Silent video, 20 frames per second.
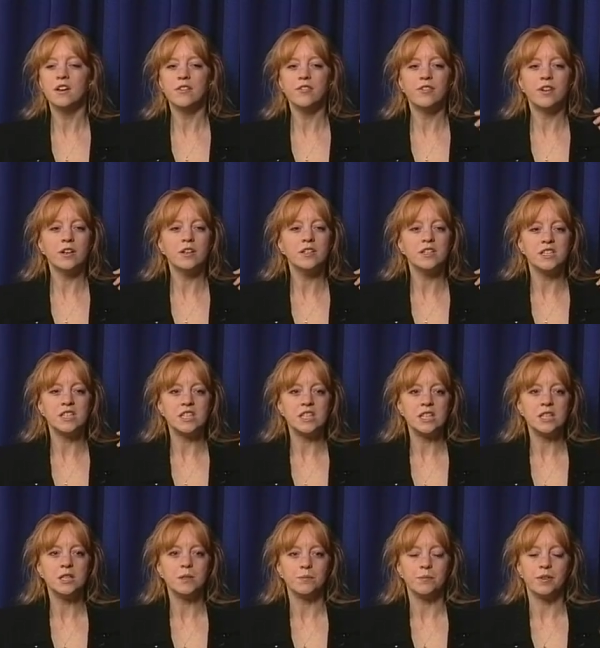very
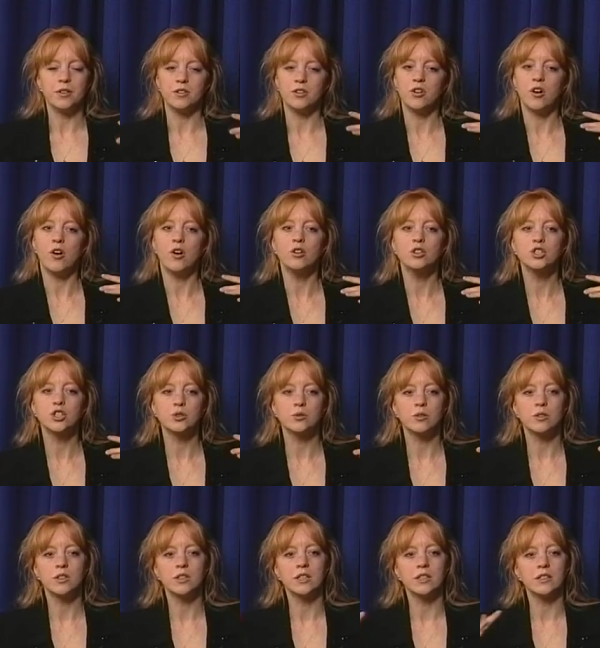deep and
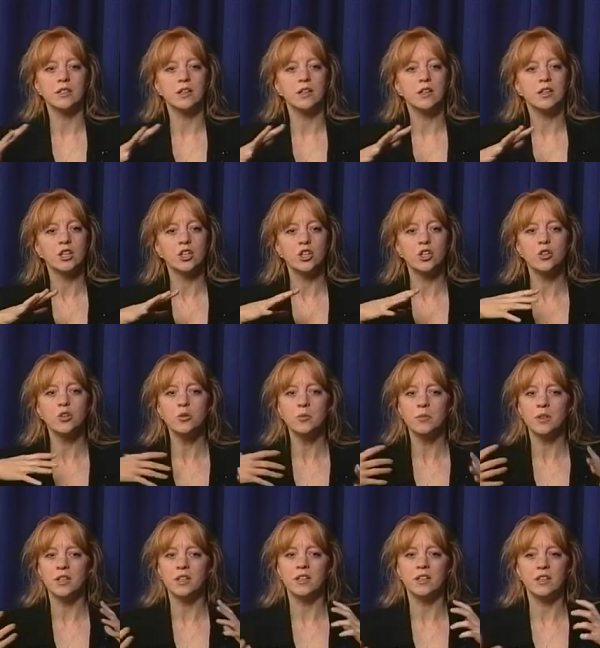cultural and
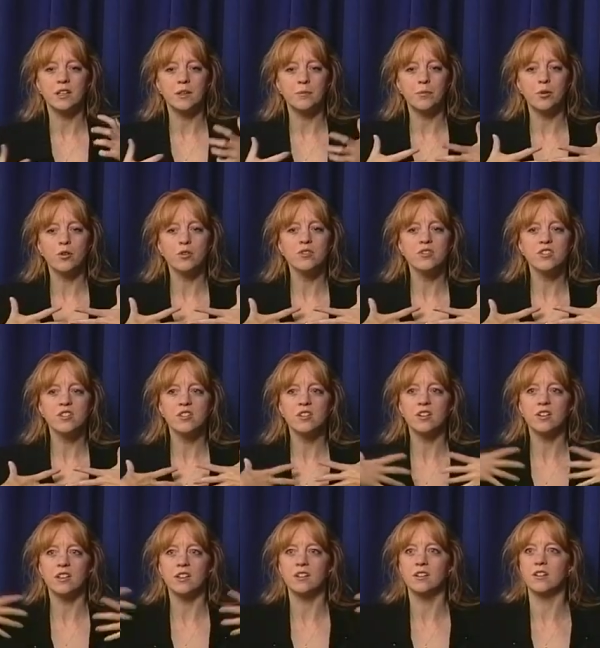human and
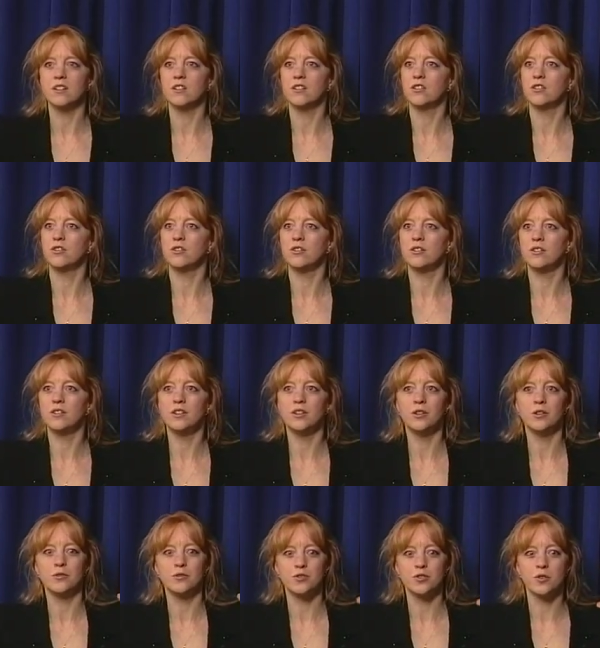personal and, you
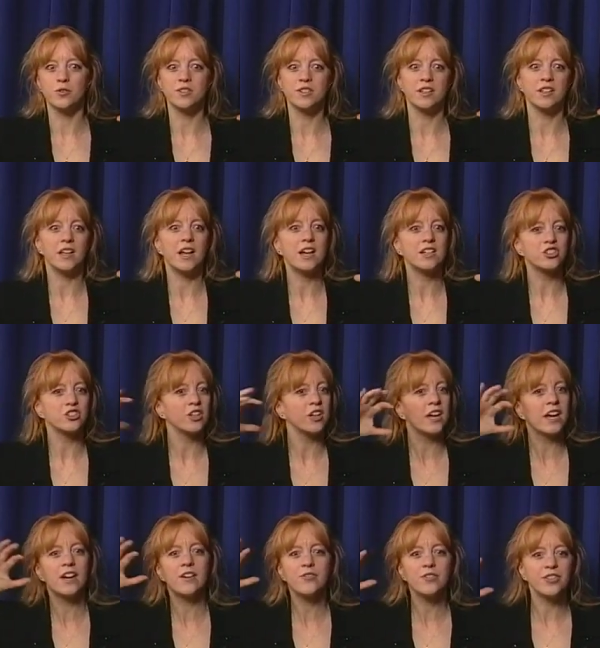know, sociological.
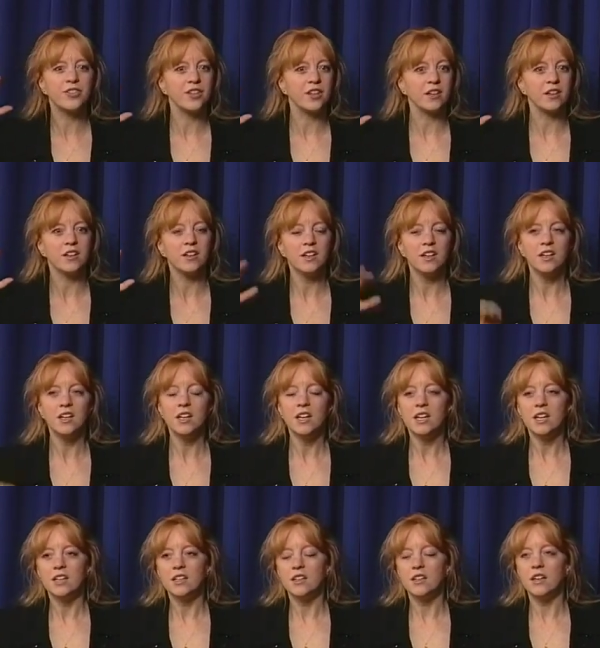Everything
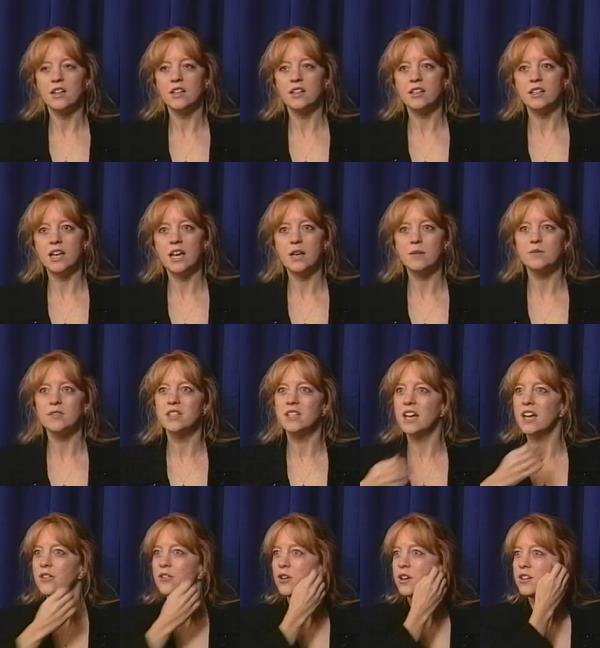came
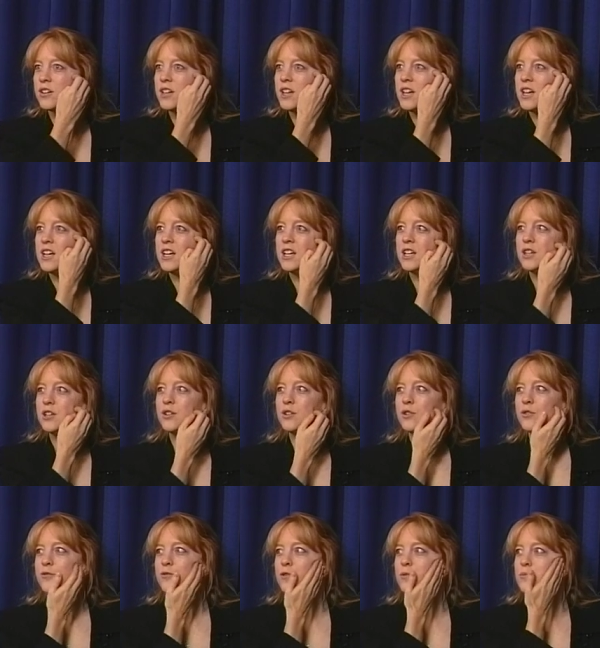together. And, you
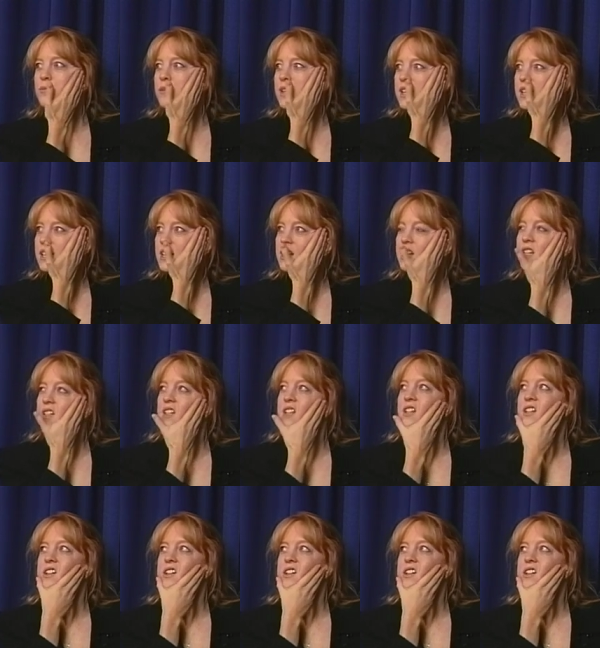know, for me,